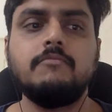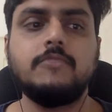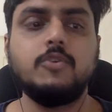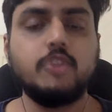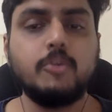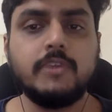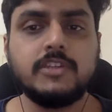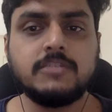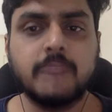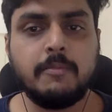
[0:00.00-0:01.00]

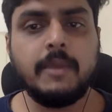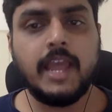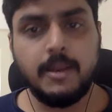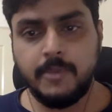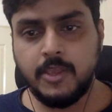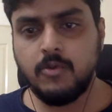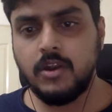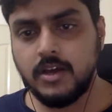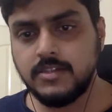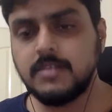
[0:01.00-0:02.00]
YouTubers might be helping you learn